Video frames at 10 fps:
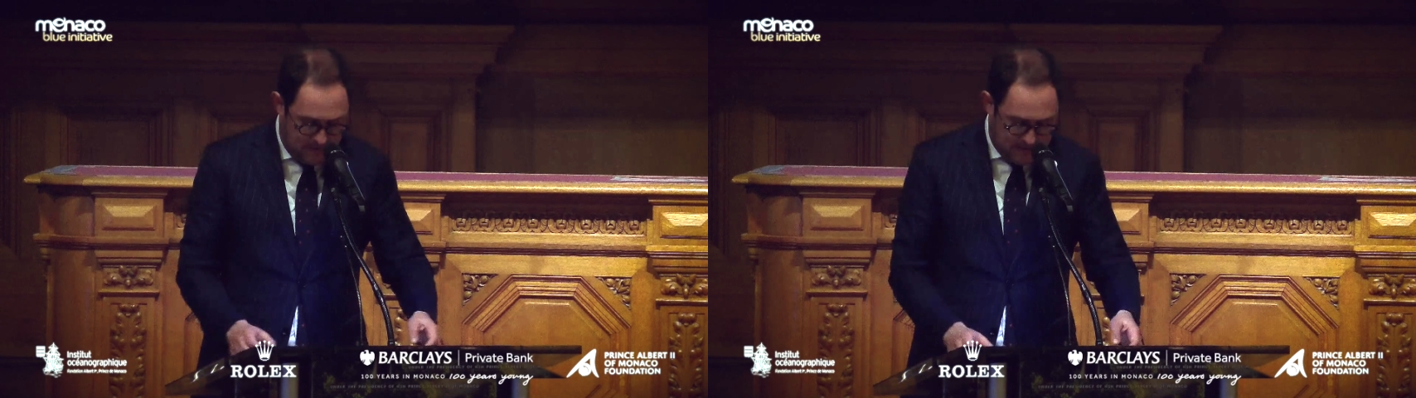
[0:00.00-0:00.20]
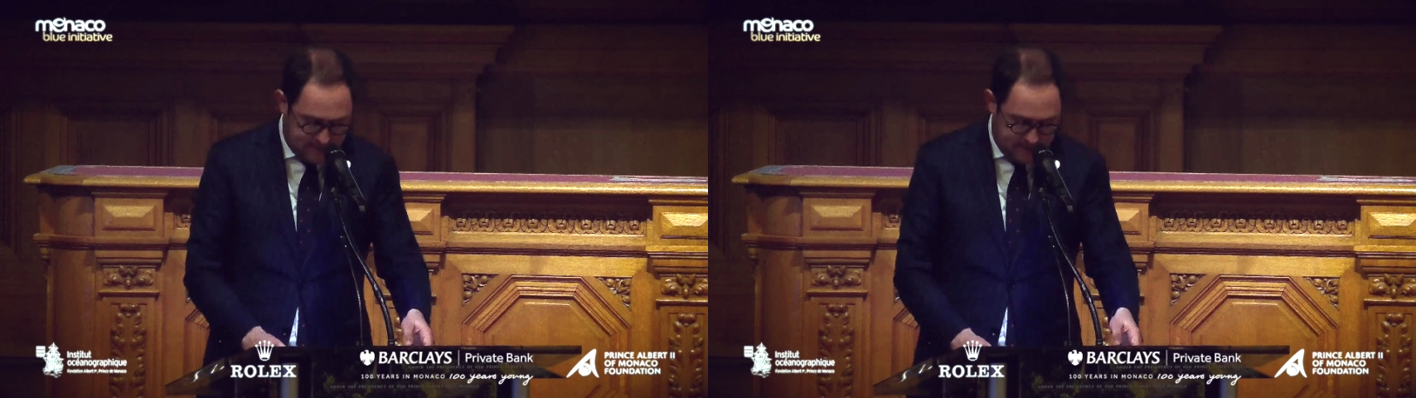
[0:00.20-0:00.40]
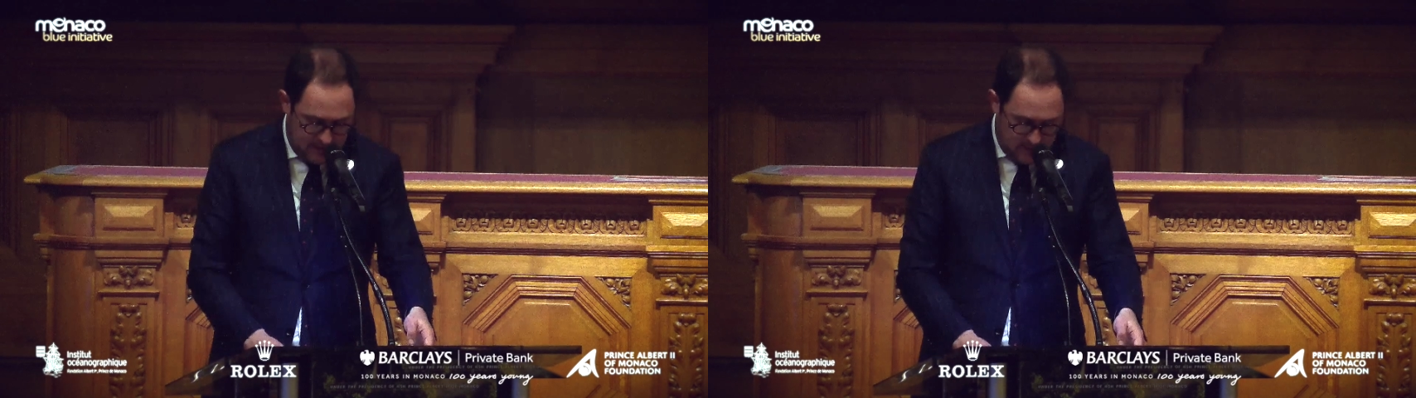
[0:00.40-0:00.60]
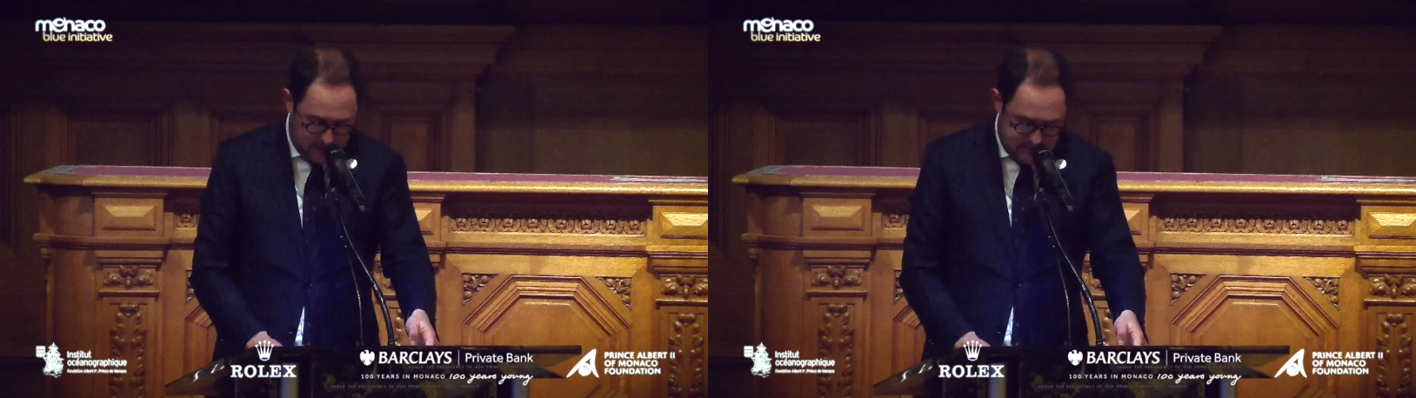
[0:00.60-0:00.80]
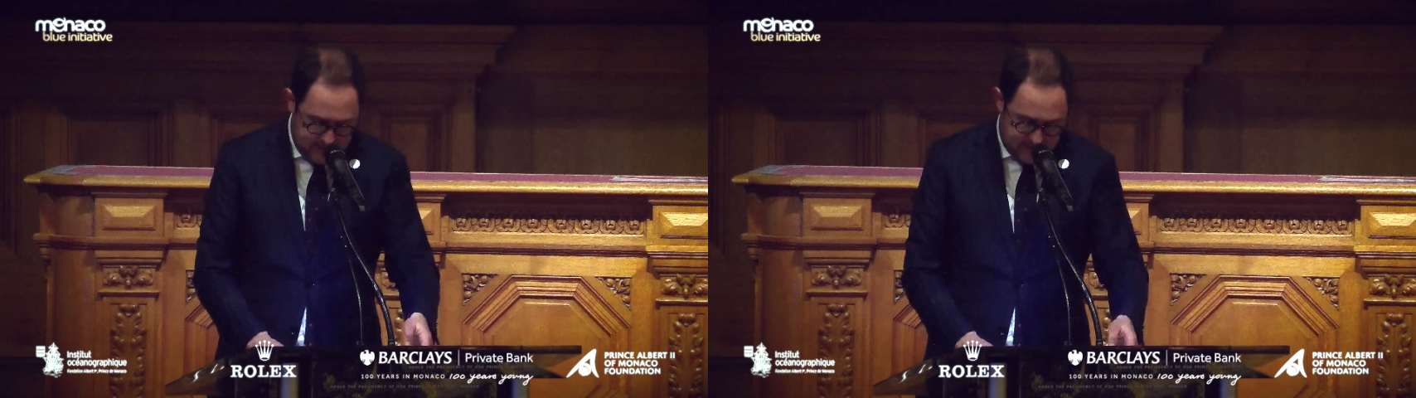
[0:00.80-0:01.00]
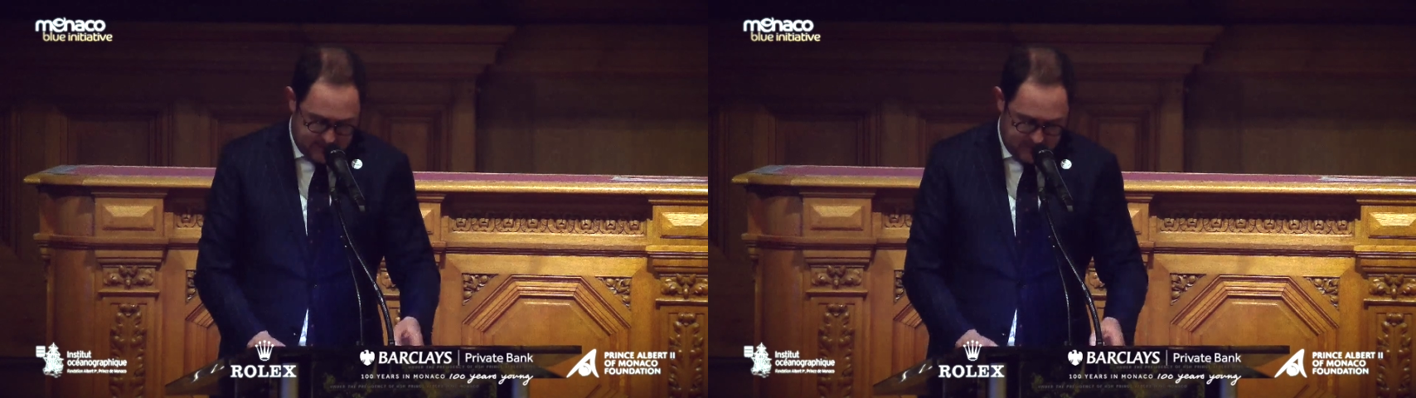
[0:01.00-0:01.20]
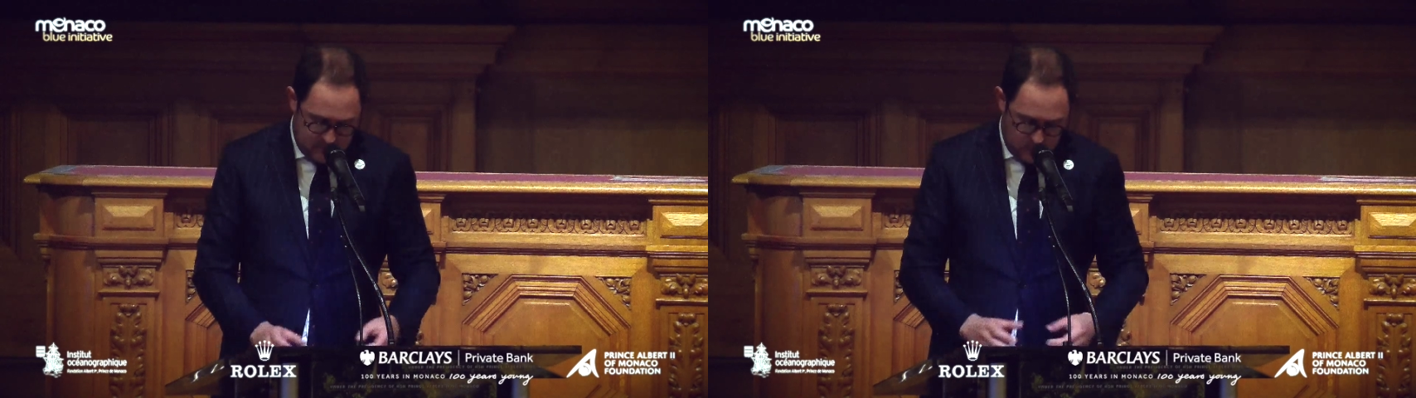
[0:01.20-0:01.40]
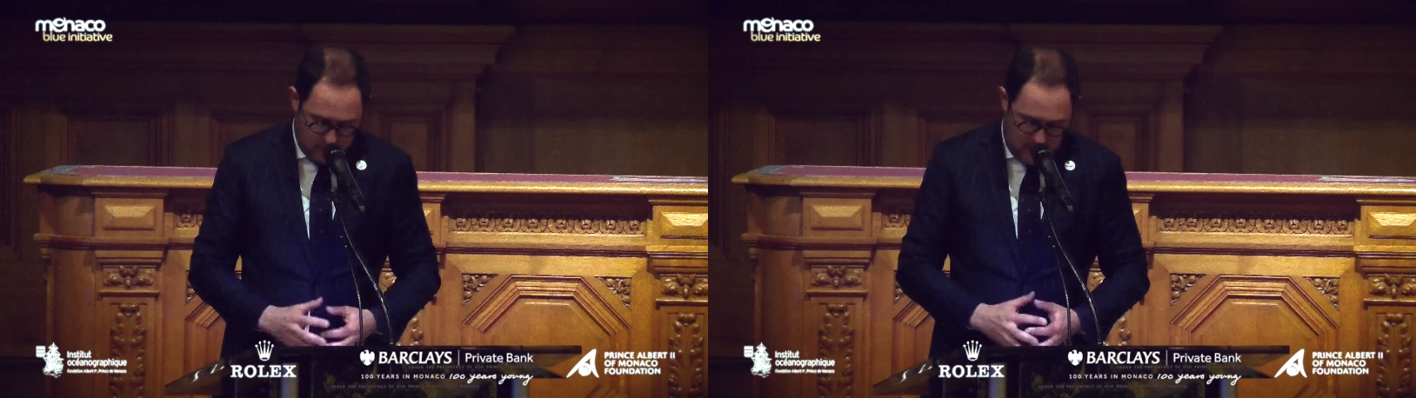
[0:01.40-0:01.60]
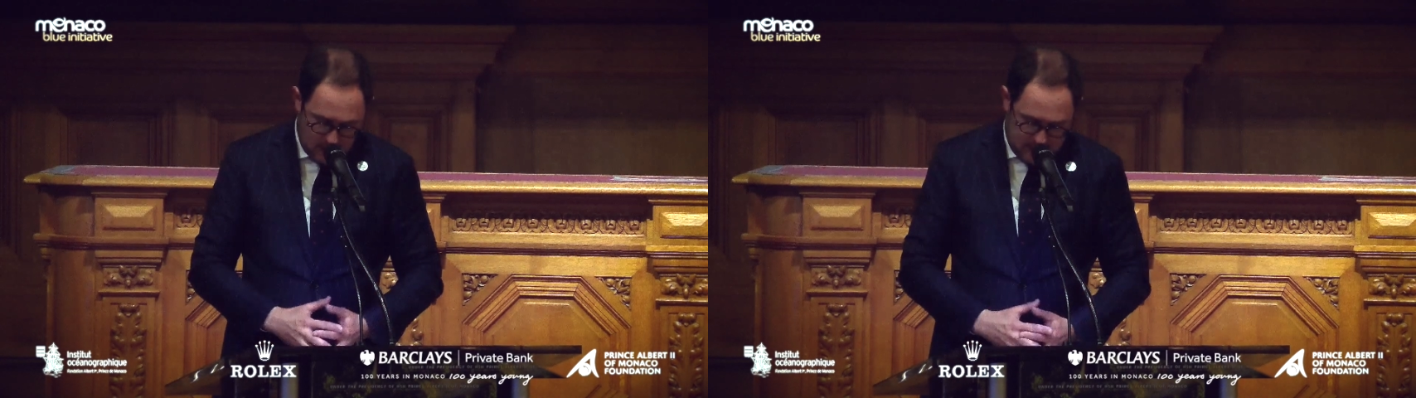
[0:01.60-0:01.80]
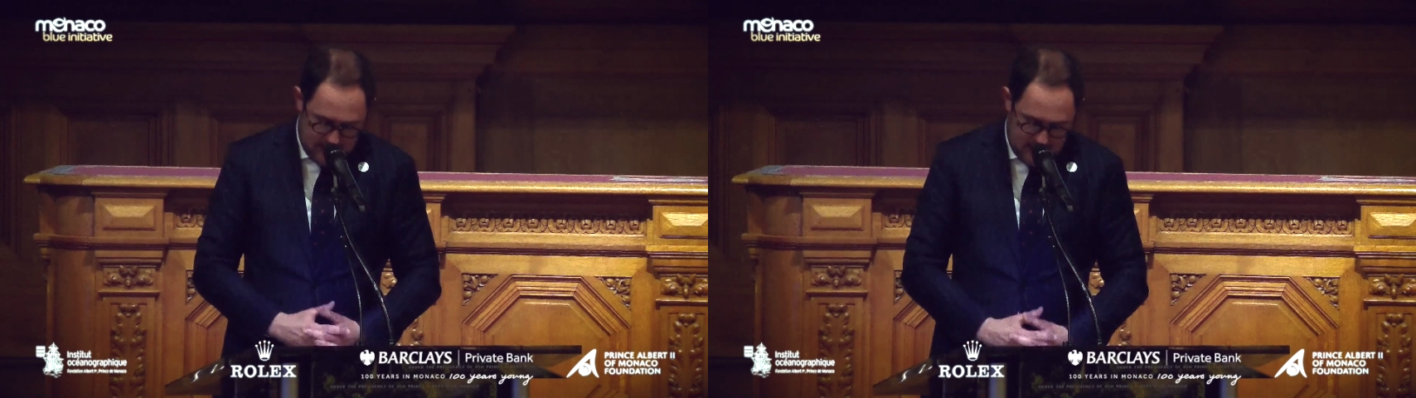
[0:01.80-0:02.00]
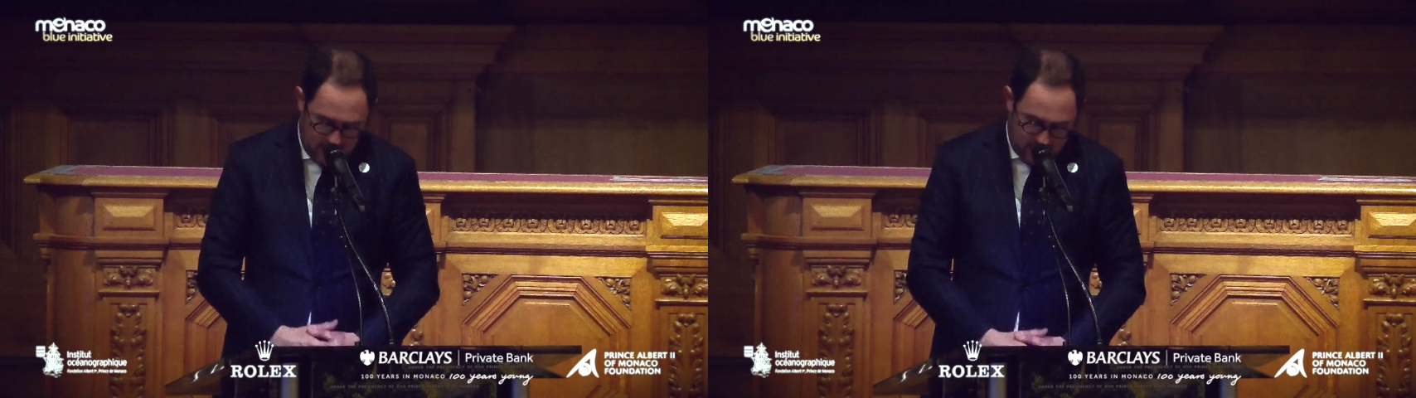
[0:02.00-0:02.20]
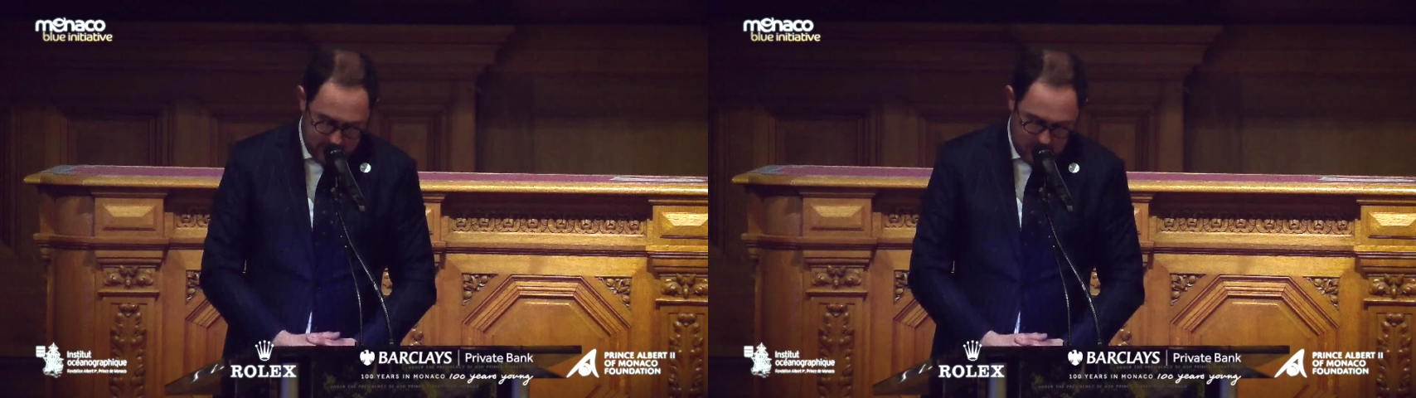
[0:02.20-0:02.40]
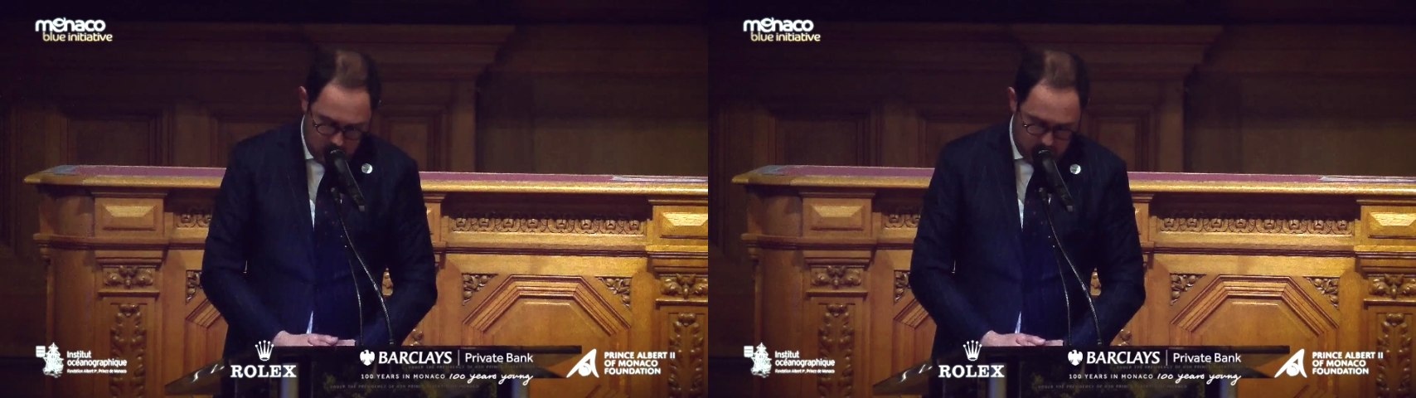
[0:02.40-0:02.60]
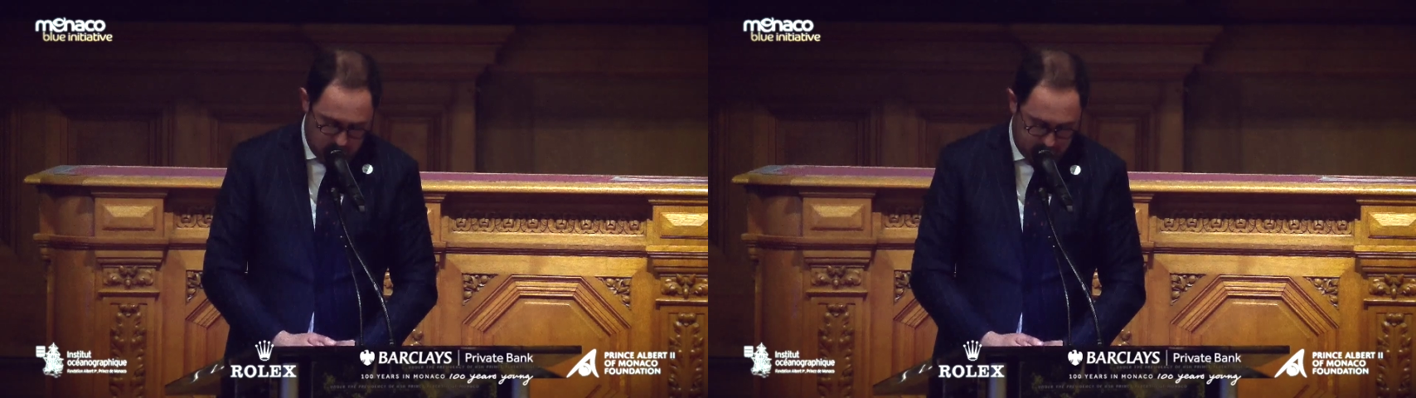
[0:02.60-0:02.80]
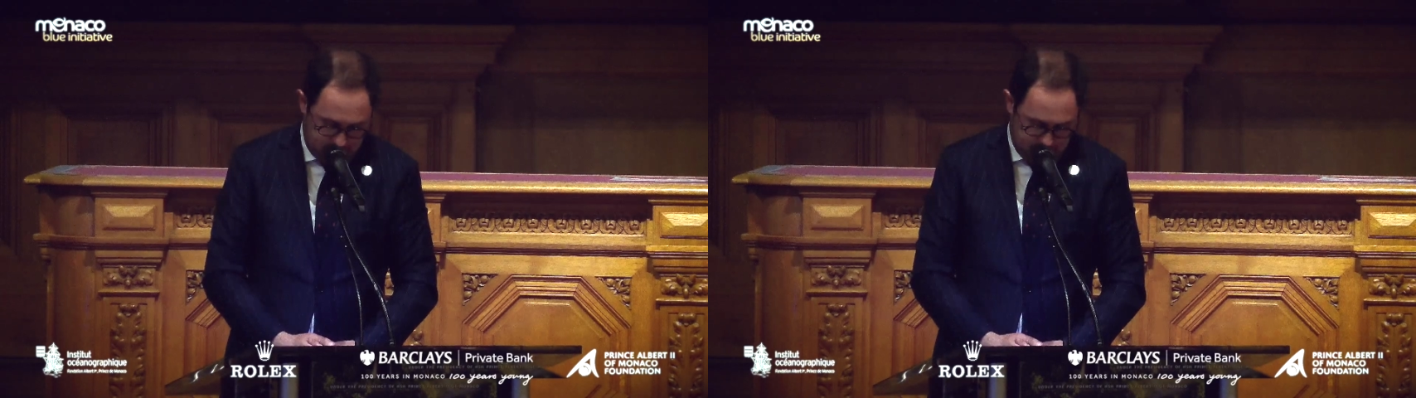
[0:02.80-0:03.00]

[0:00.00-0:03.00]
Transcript: planet cannot exist without a healthy ocean.